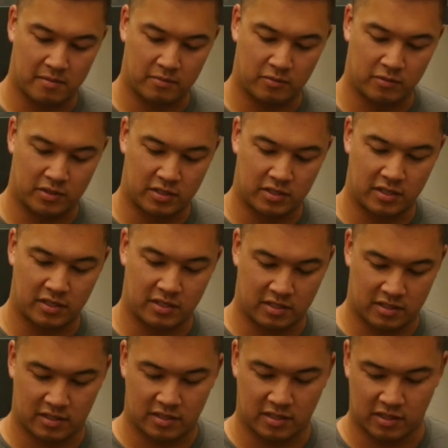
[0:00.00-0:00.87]
Which
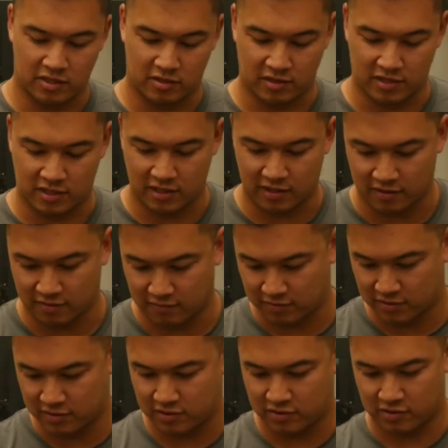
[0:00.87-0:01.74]
is interesting. I
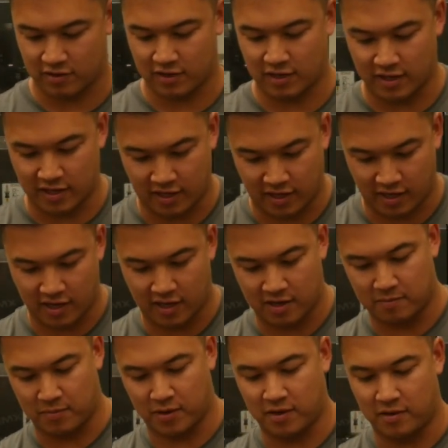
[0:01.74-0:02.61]
should try that
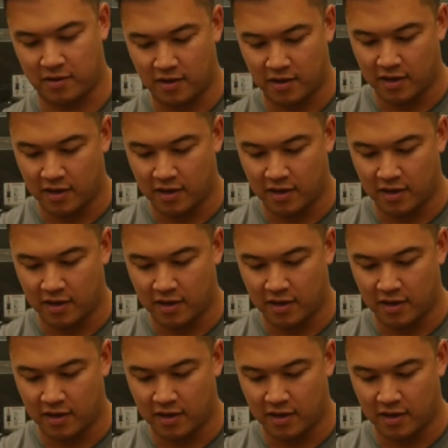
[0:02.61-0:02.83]
again, but